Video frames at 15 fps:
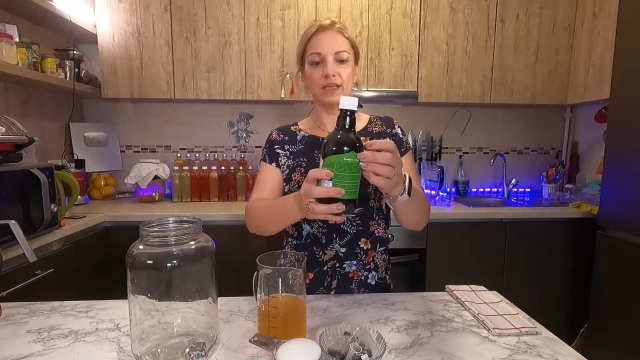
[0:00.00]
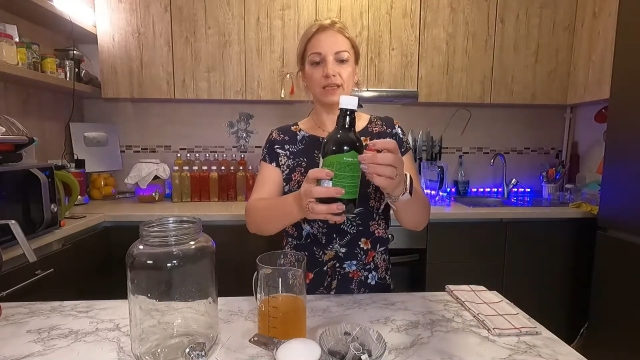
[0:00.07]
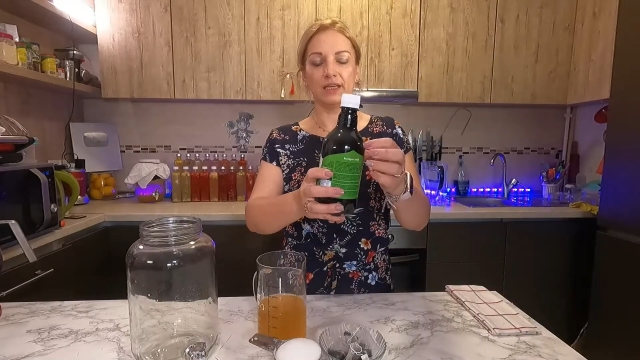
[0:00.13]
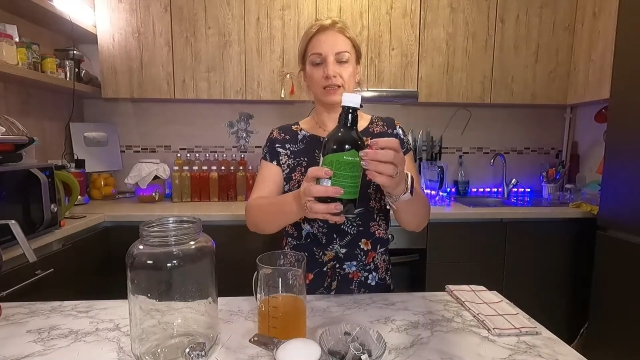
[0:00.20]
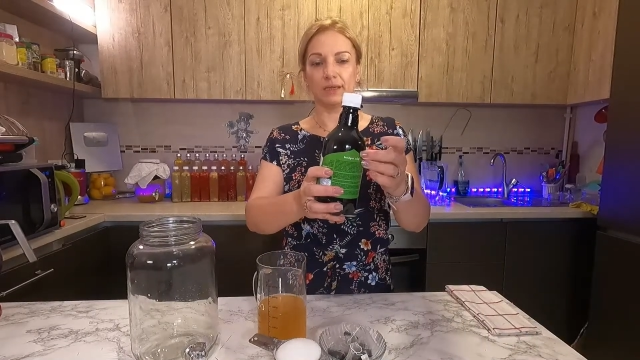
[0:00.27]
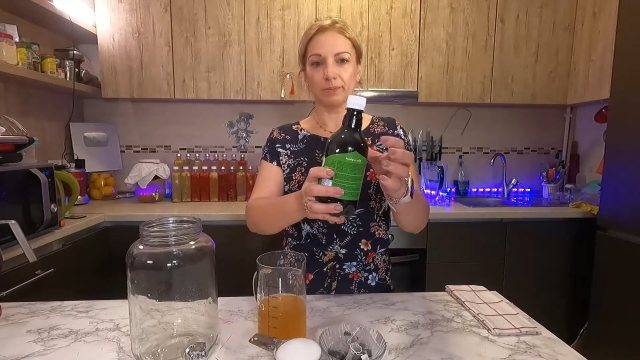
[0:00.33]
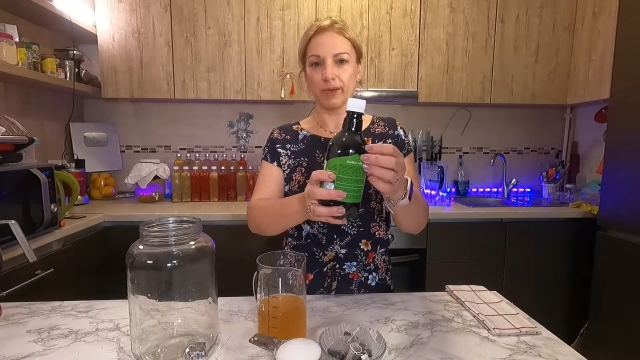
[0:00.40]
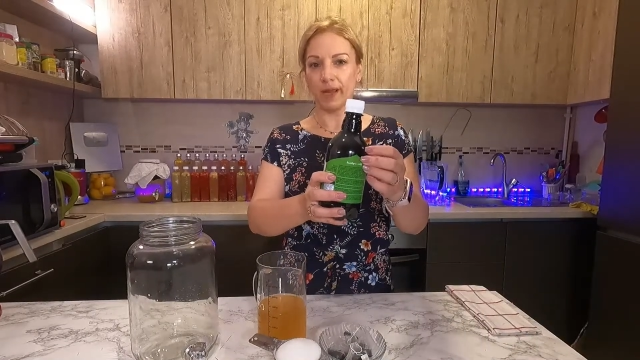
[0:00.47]

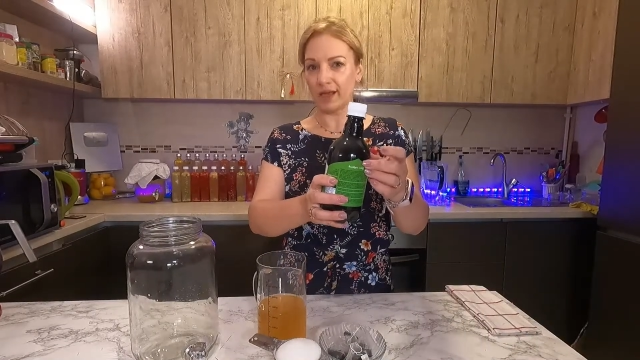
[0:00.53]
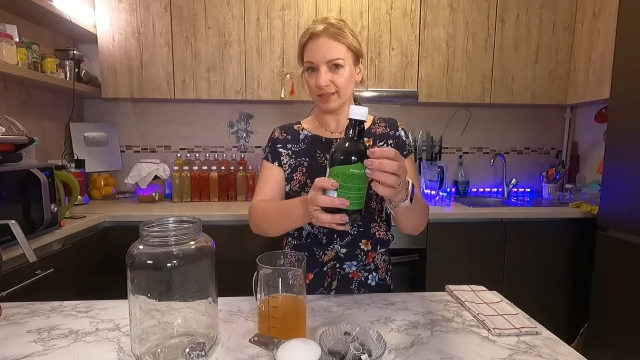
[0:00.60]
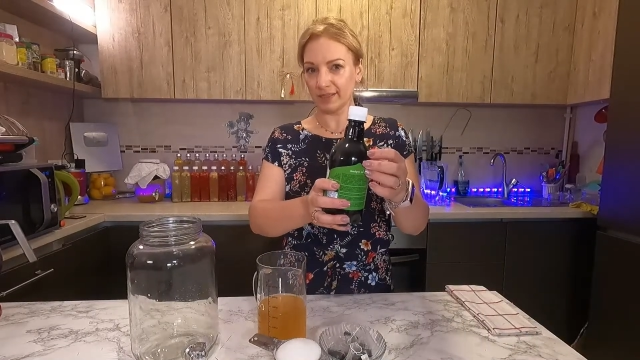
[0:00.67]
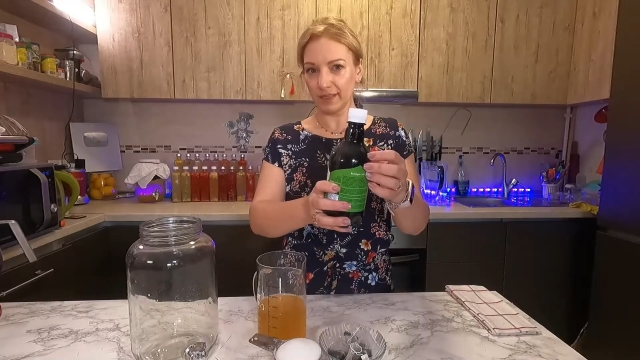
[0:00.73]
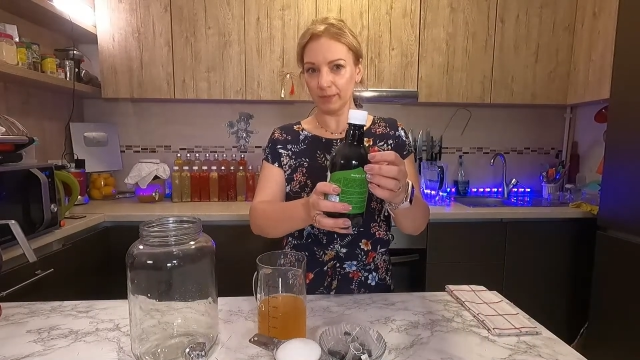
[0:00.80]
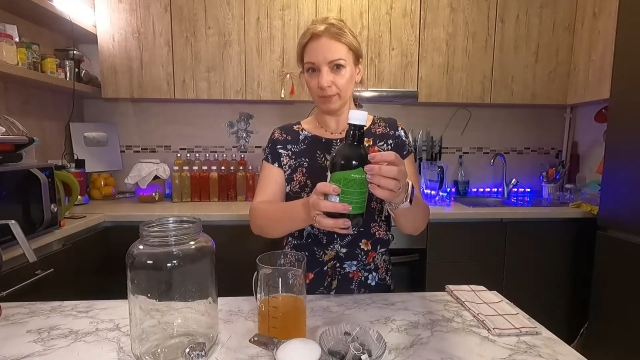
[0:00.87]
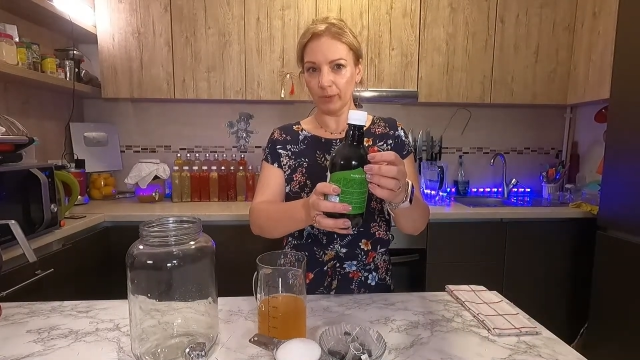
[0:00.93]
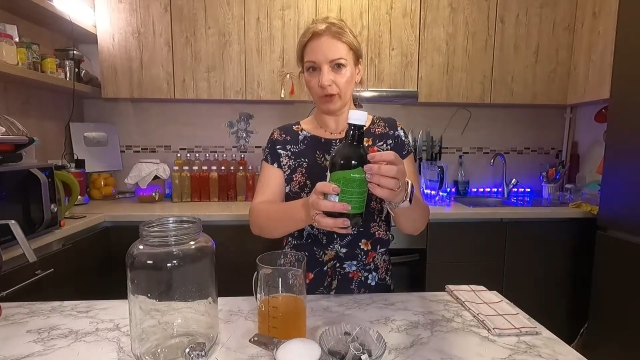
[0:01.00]
in a
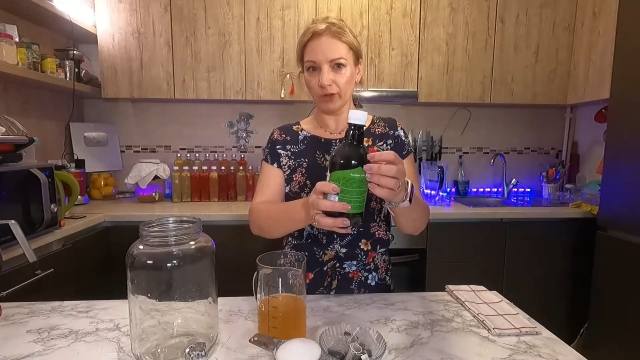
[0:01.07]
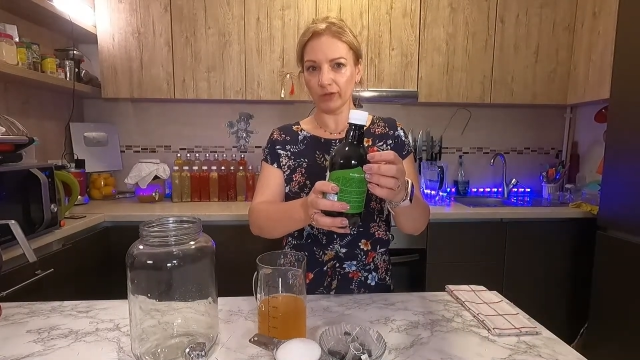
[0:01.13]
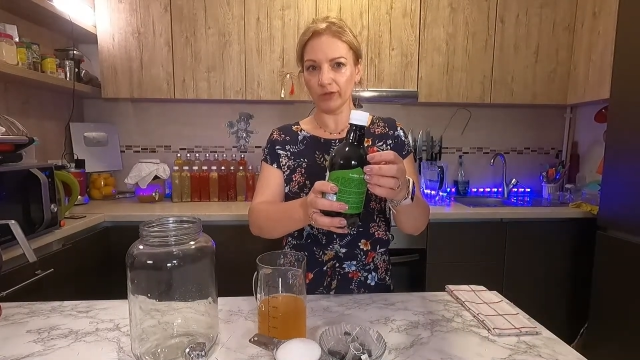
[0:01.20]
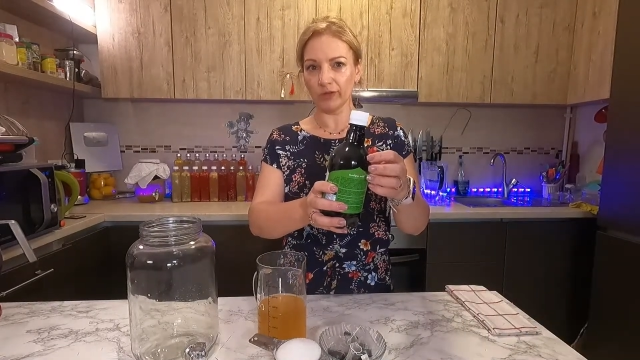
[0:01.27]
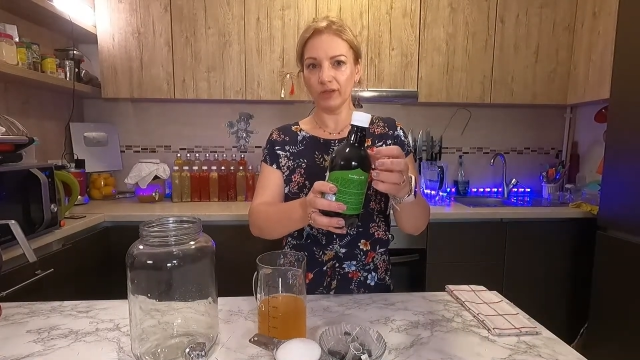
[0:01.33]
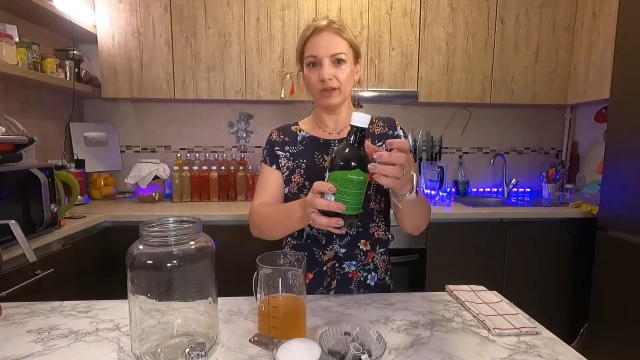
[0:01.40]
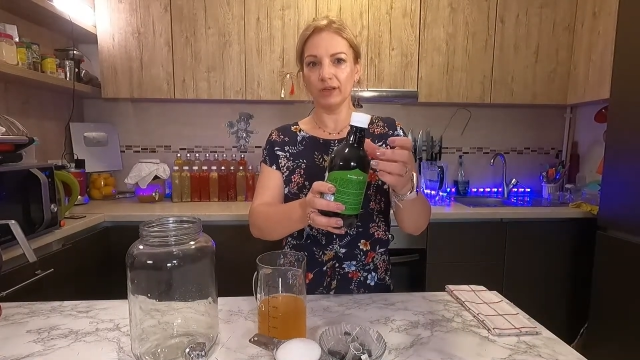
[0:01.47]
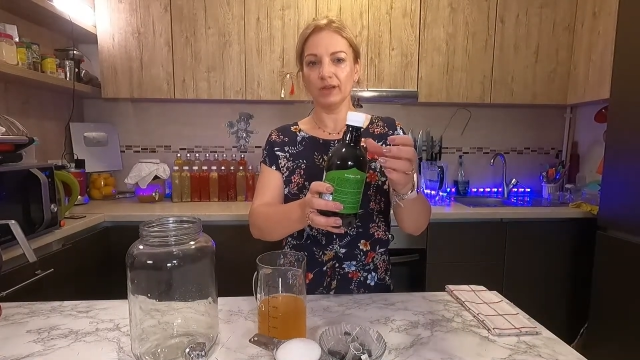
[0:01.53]
plastic
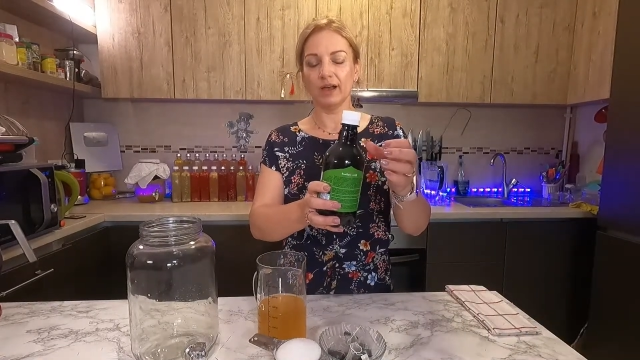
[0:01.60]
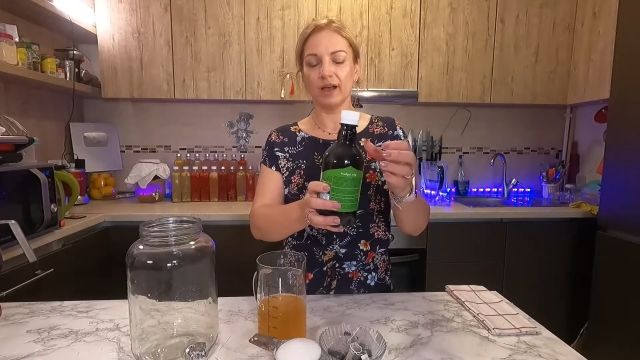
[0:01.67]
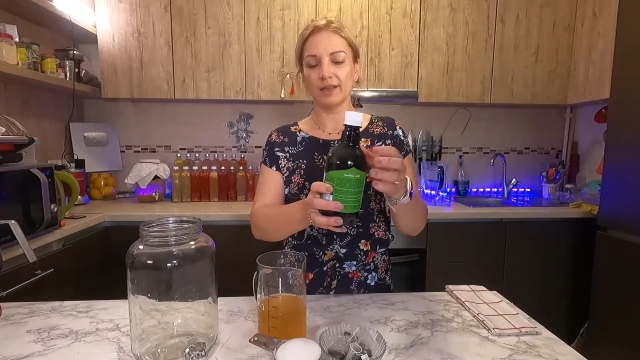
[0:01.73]
bottle.